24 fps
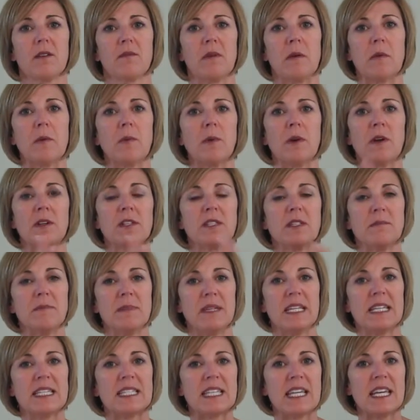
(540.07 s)
And we're
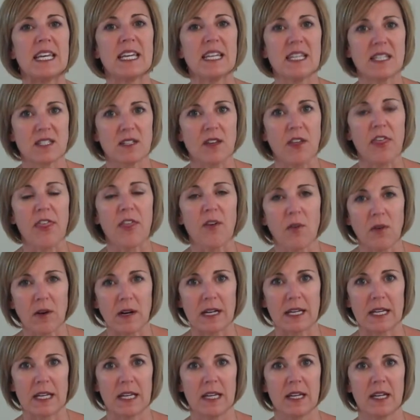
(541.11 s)
submitting to His
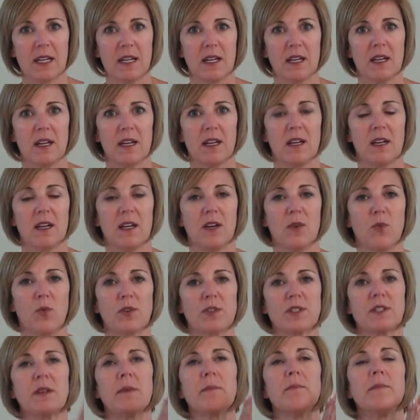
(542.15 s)
authority. We're
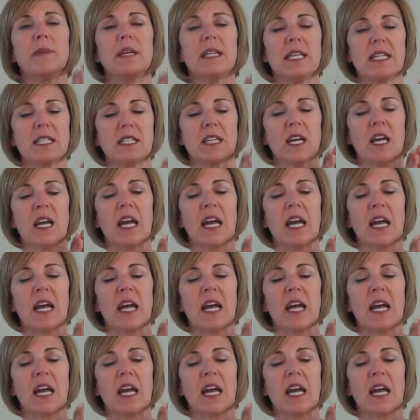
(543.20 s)
submitting to